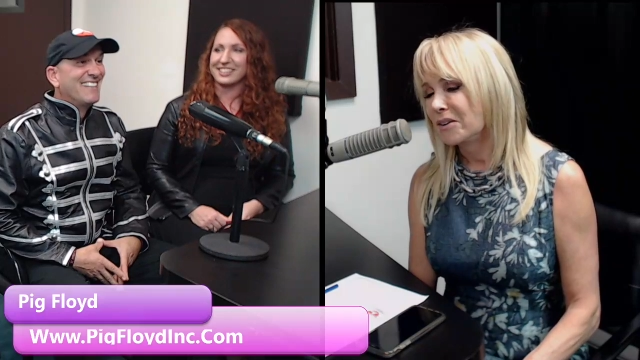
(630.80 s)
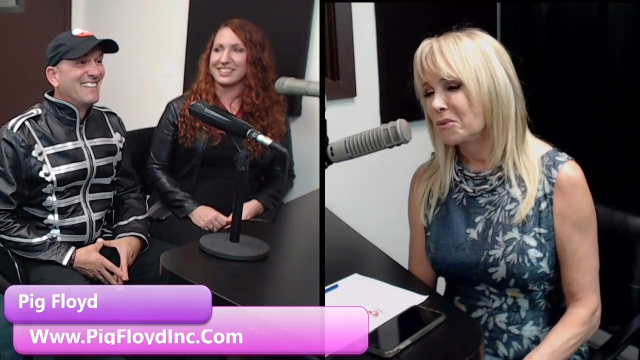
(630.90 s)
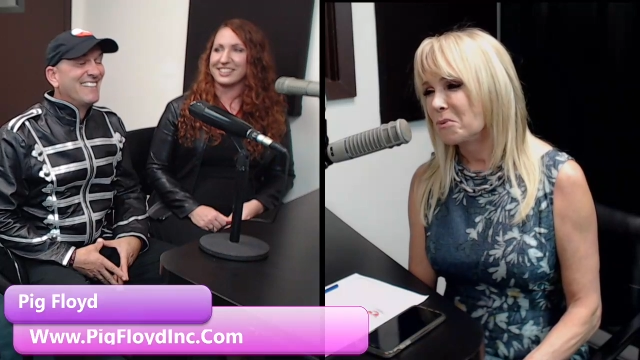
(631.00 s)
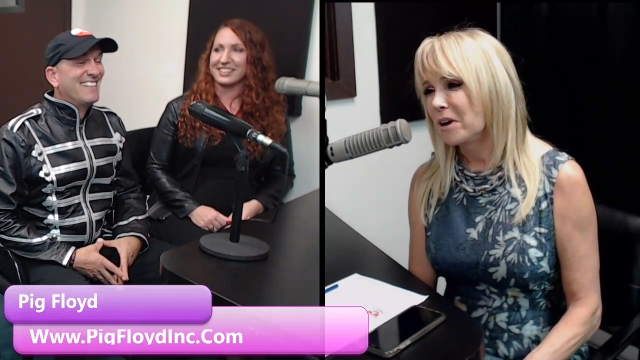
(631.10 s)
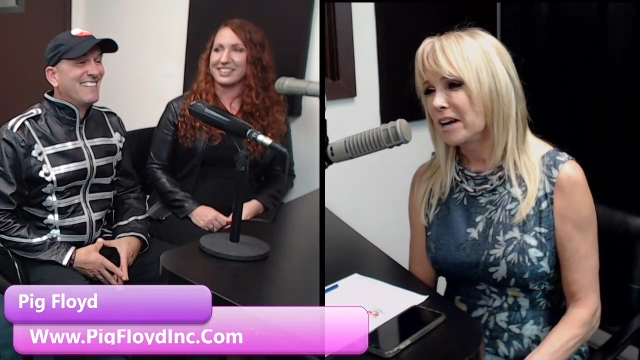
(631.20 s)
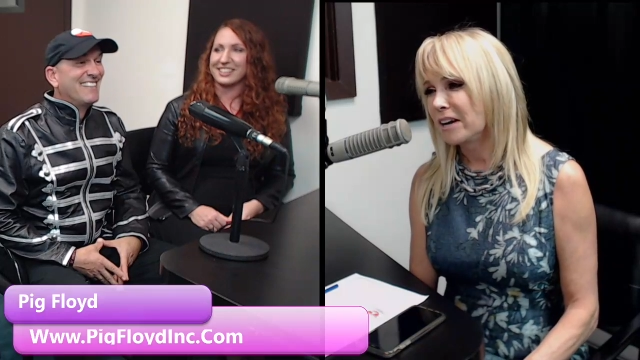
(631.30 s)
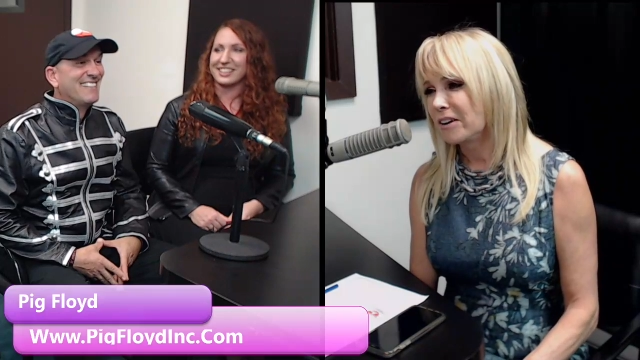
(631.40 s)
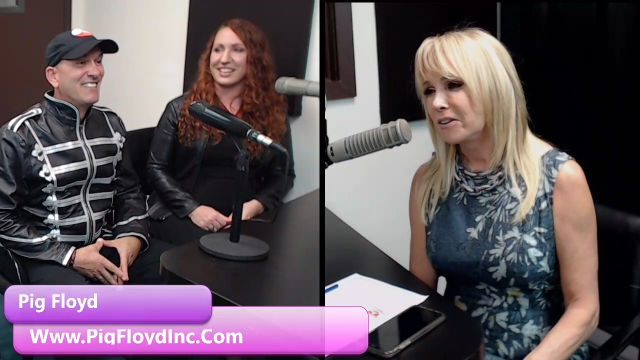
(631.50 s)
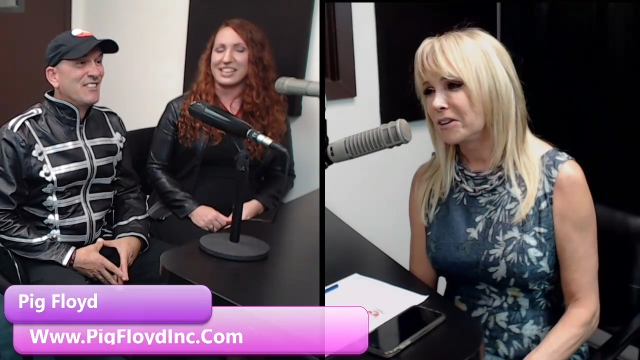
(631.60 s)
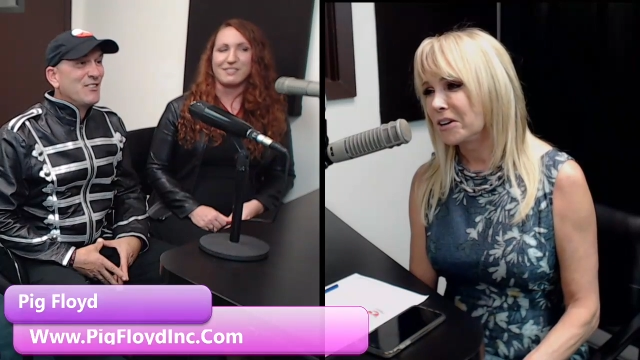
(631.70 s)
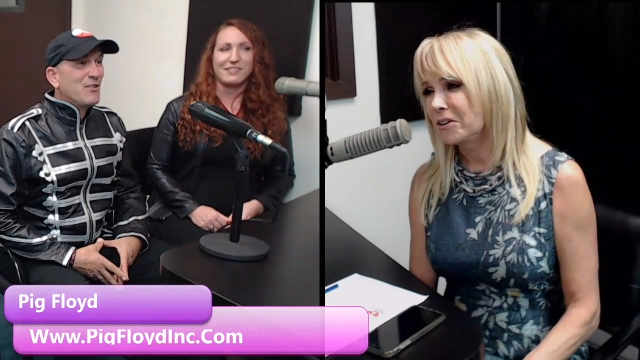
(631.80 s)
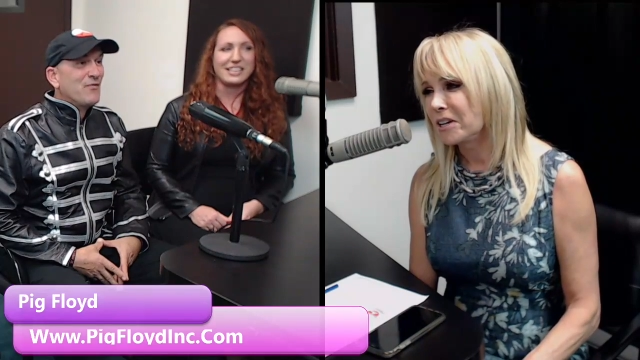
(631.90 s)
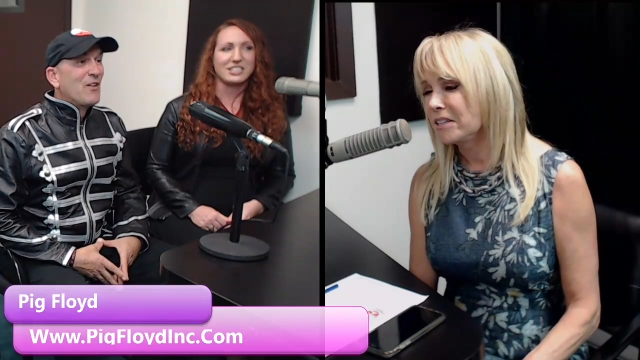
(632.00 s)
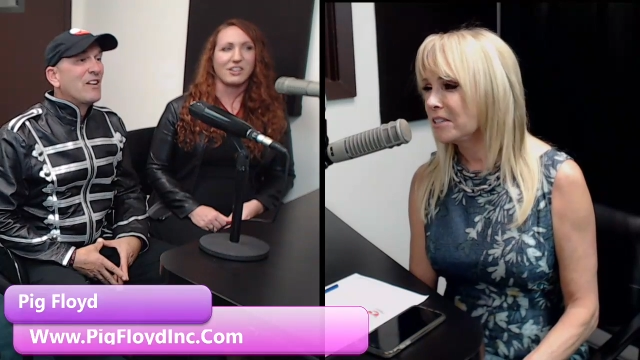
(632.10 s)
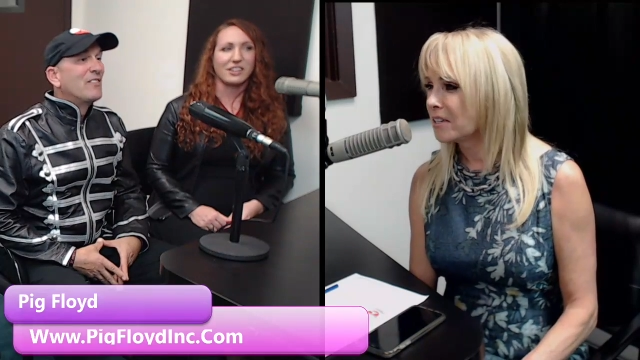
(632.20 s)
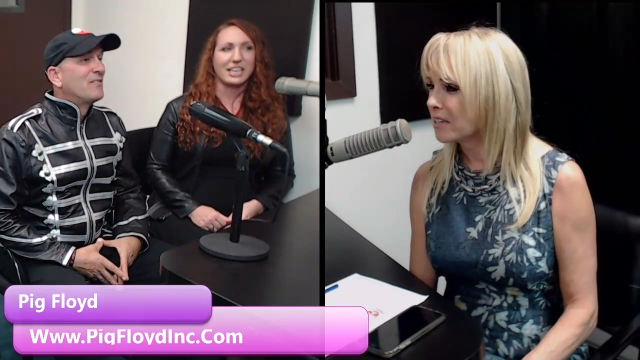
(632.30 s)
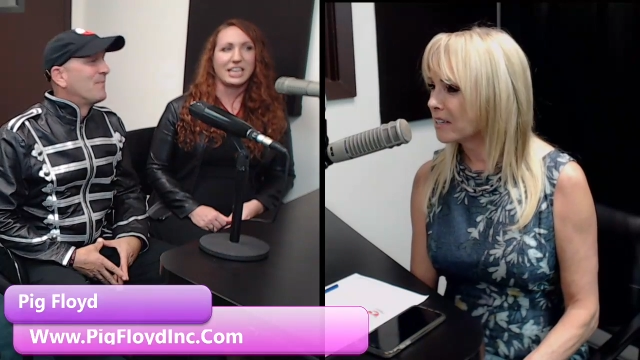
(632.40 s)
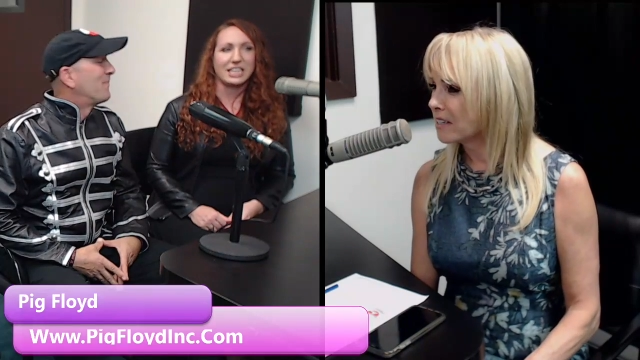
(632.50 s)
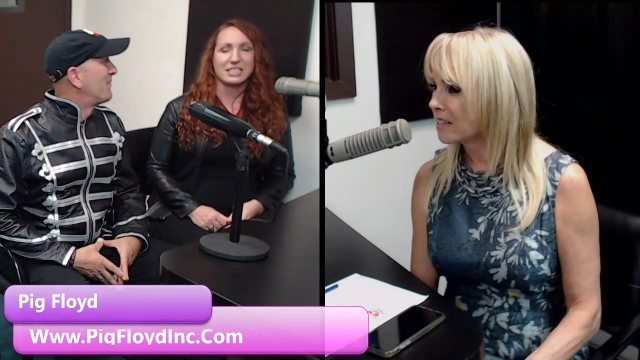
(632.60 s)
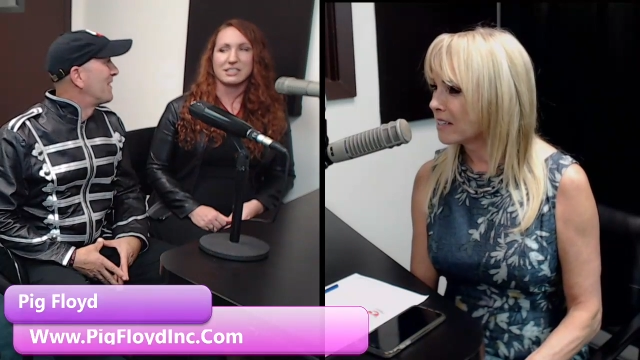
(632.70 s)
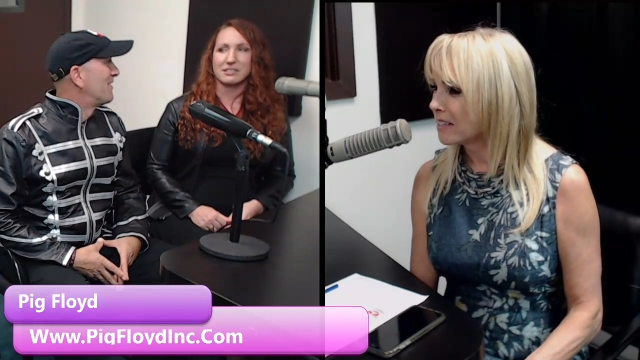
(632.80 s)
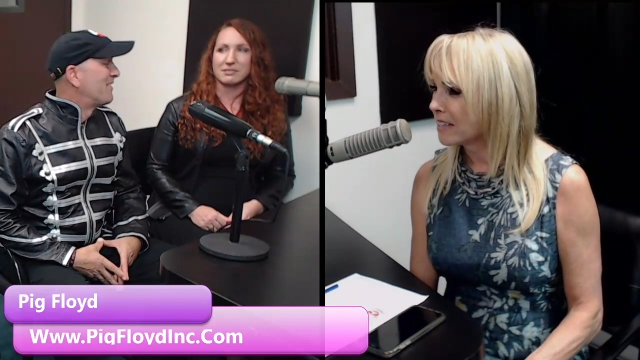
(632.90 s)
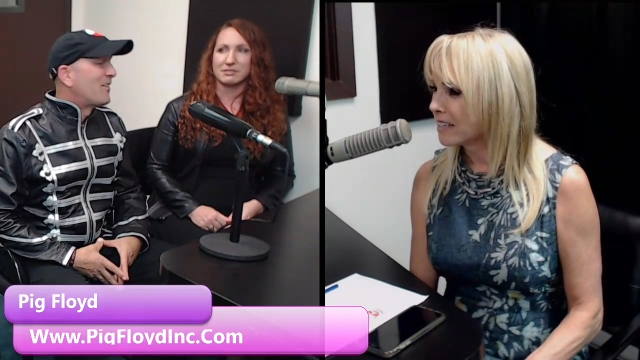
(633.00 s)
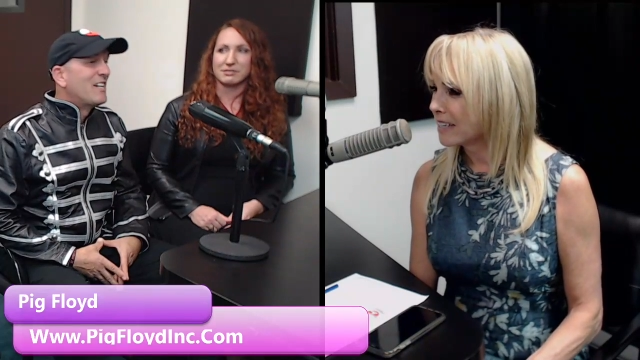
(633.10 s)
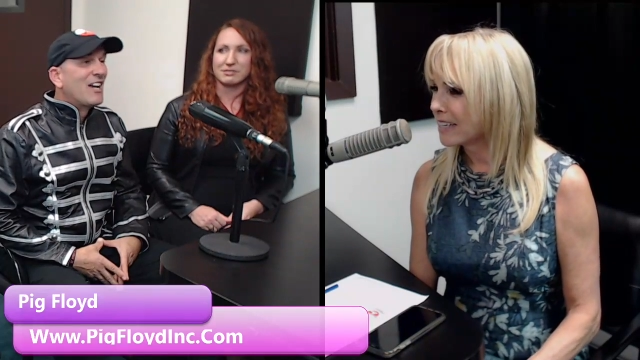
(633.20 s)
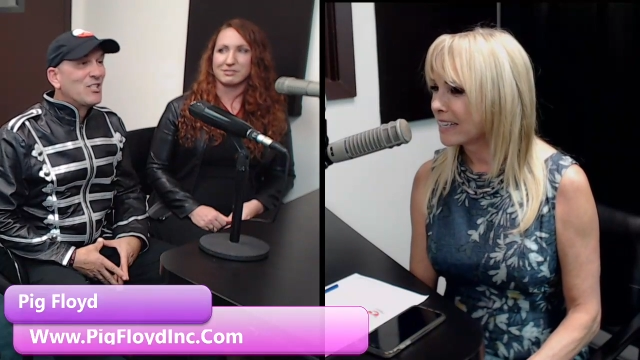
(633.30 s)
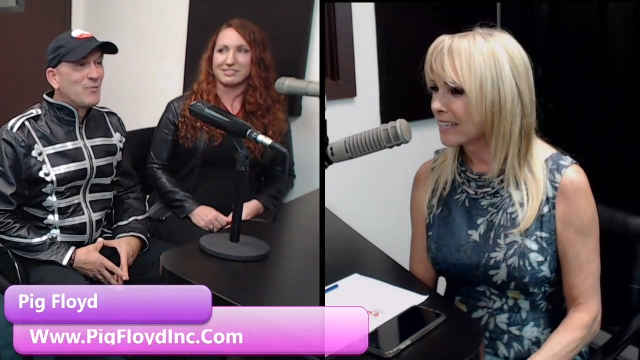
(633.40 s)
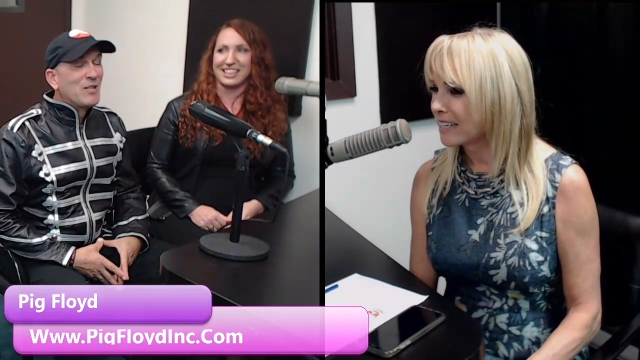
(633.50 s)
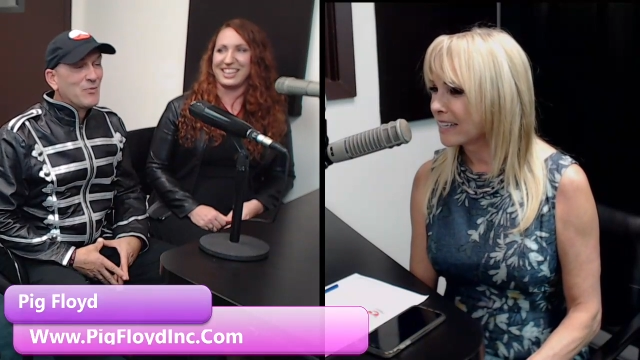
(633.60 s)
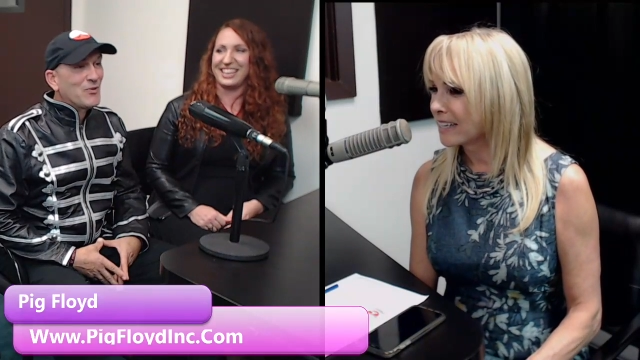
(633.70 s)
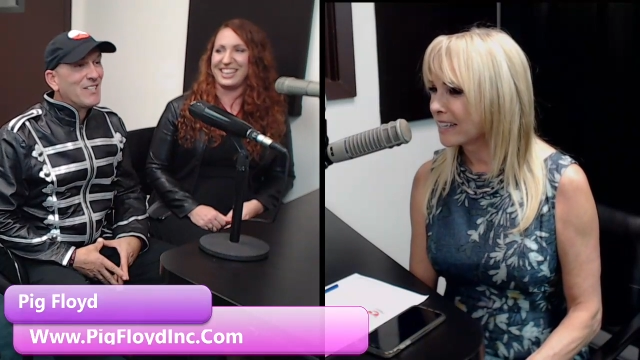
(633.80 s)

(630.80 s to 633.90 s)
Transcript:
Speaker 1: Wow. He okay. Very, all the kitties.
Speaker 2: Very nice people.